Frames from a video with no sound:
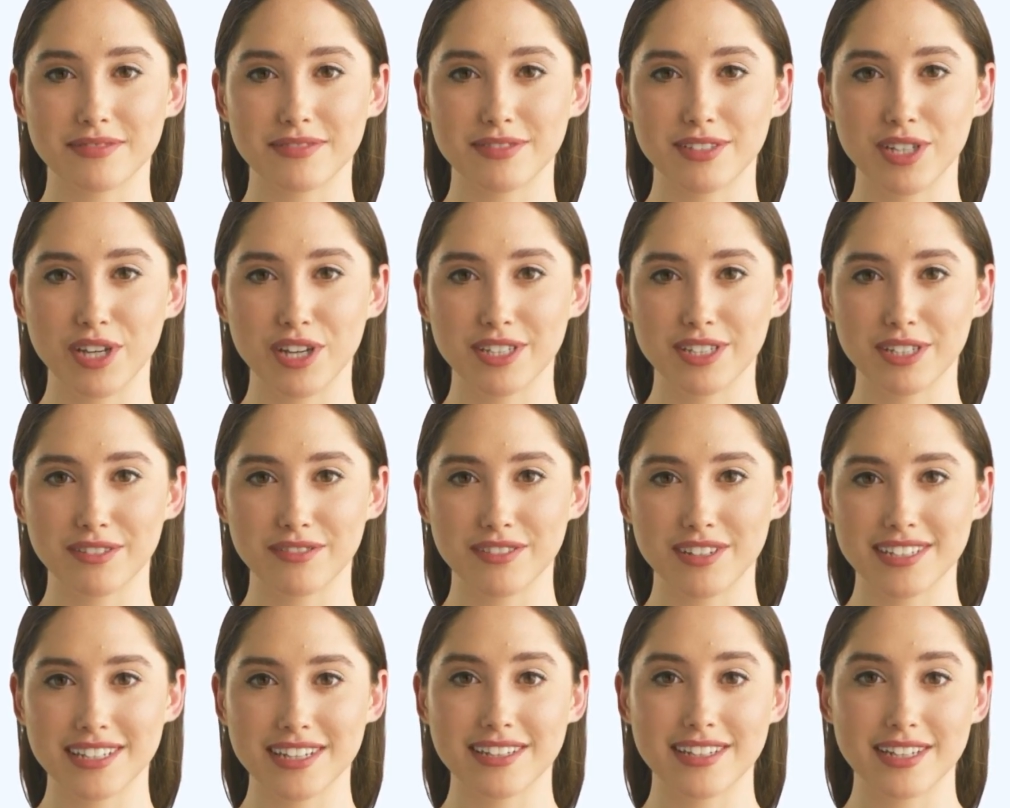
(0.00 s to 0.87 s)
During your
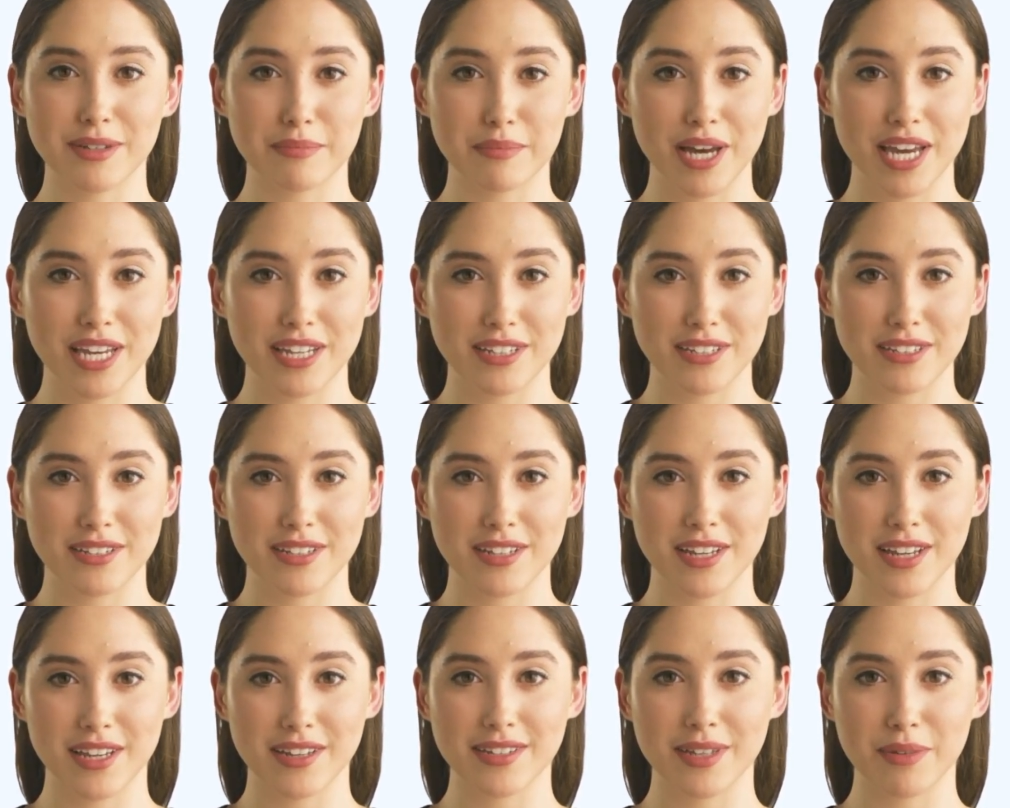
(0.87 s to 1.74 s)
visit to the
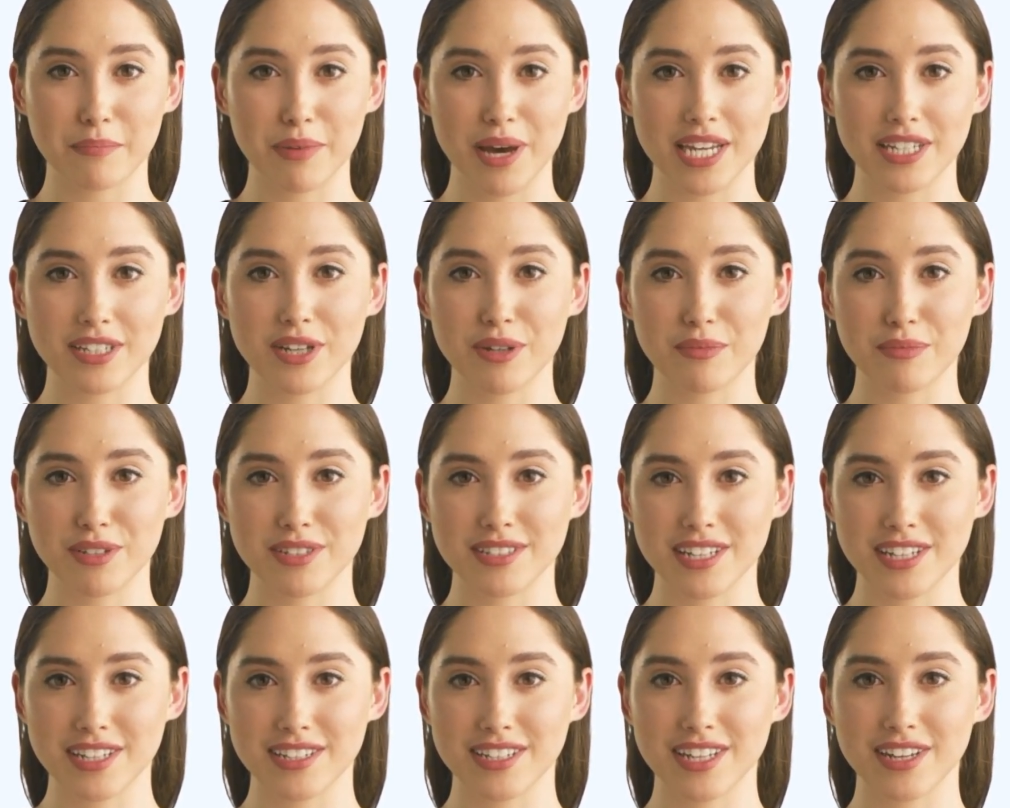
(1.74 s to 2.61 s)
bank
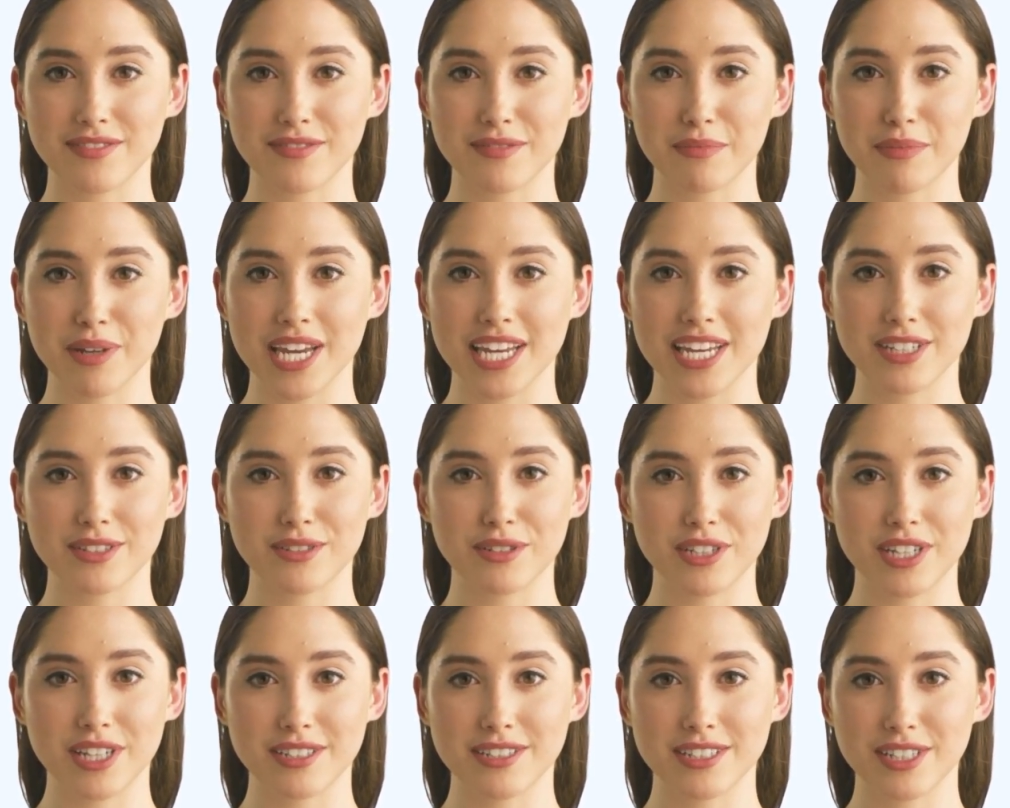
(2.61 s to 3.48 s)
representative may
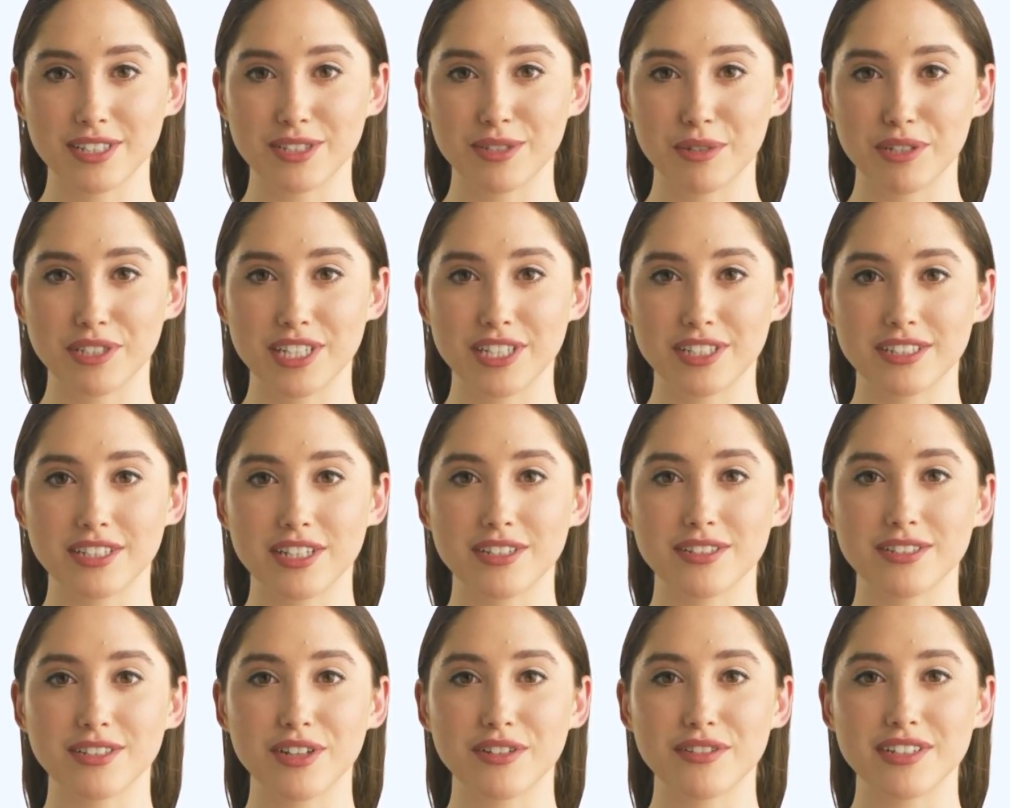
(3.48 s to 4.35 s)
introduce you to additional
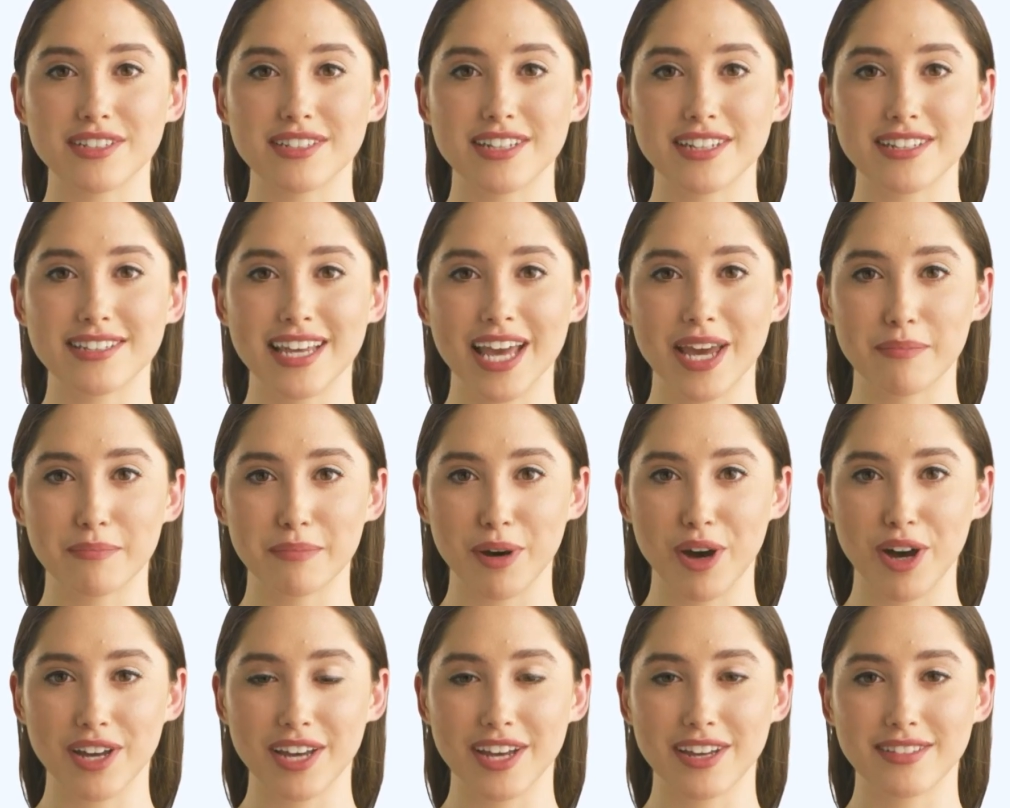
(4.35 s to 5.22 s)
services and
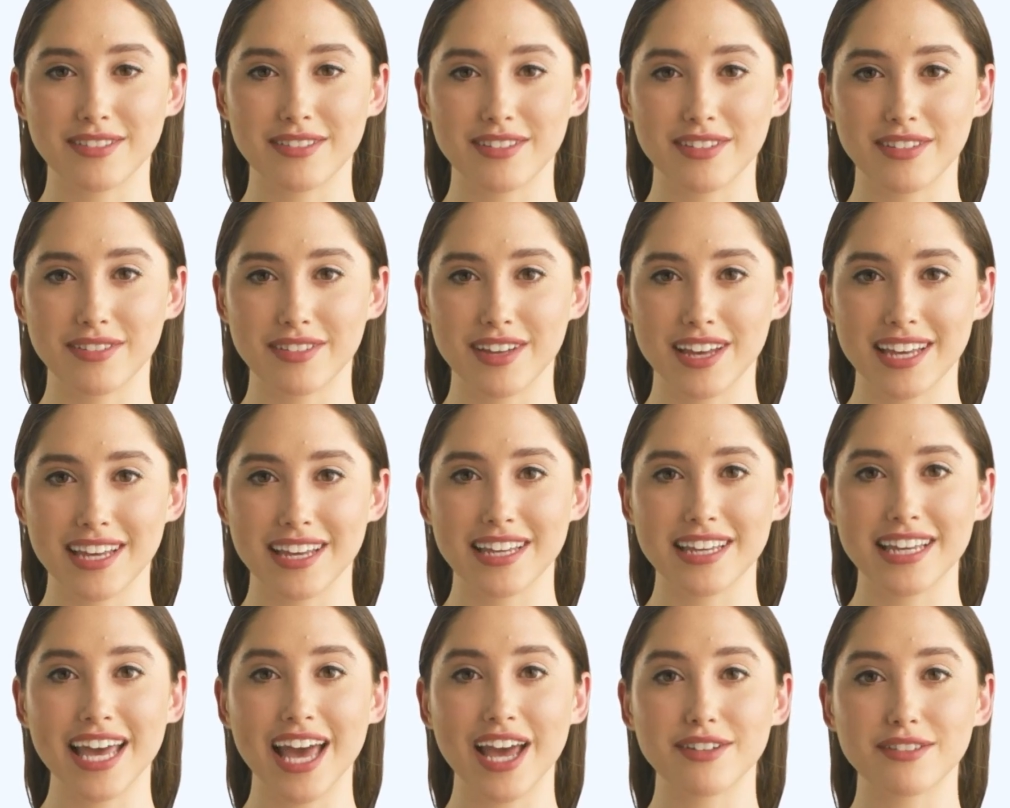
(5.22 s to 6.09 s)
products that can
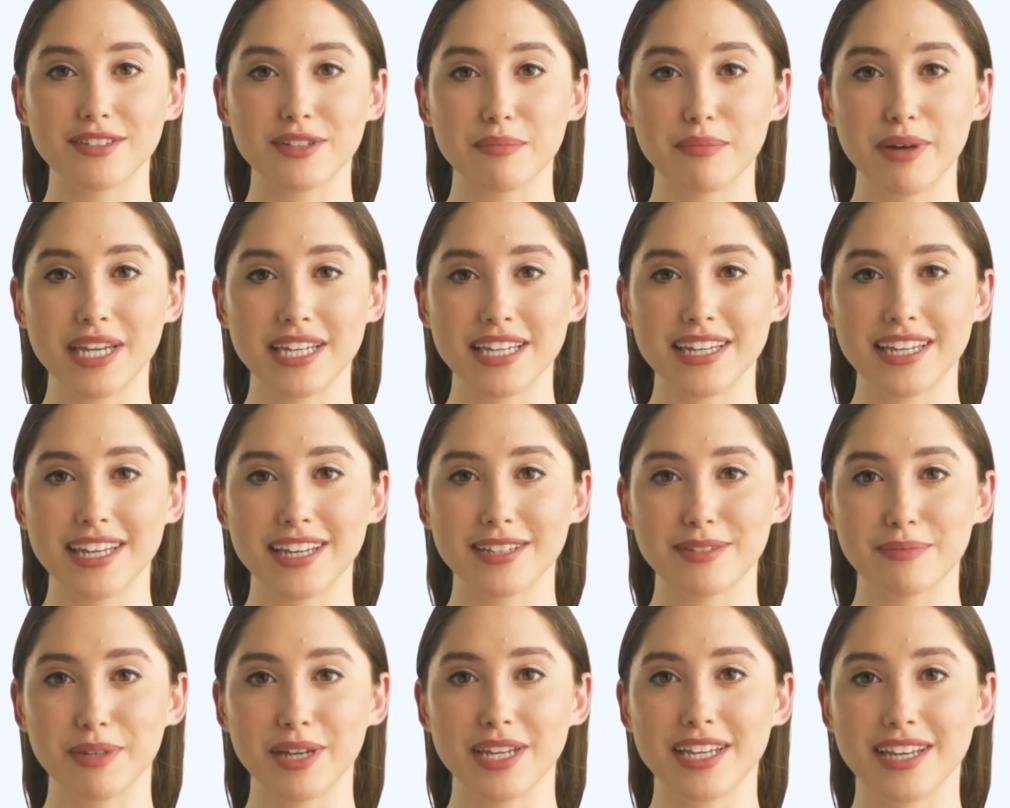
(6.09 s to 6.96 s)
enhance your banking
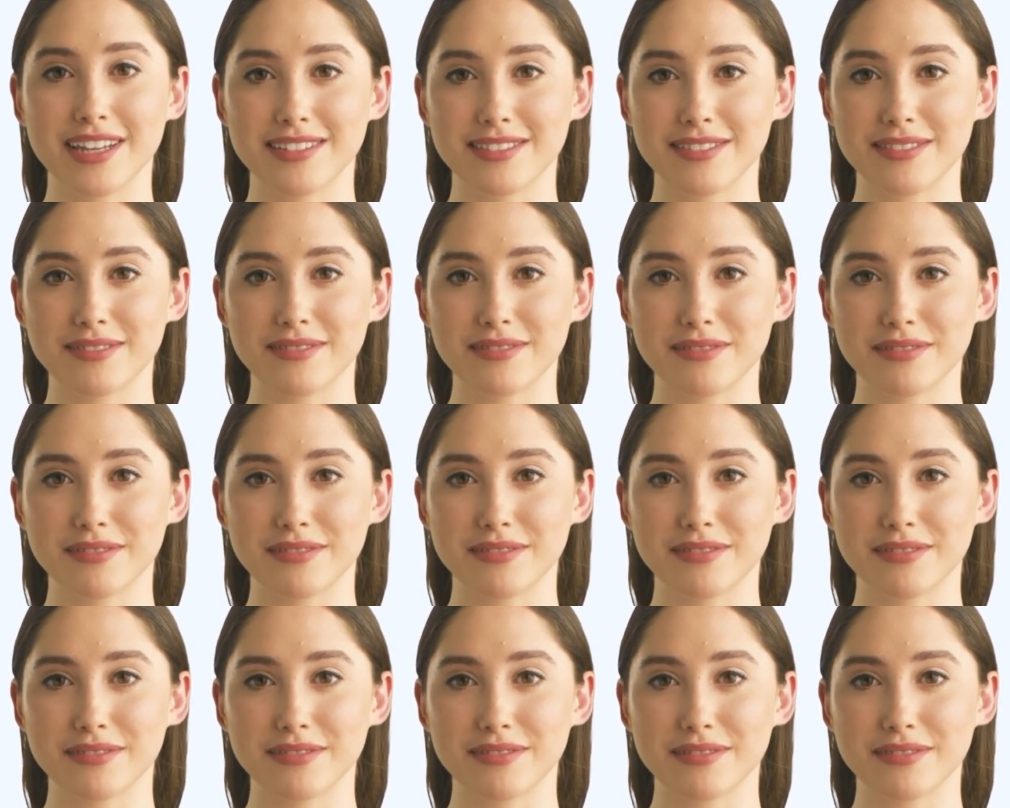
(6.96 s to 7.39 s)
experience.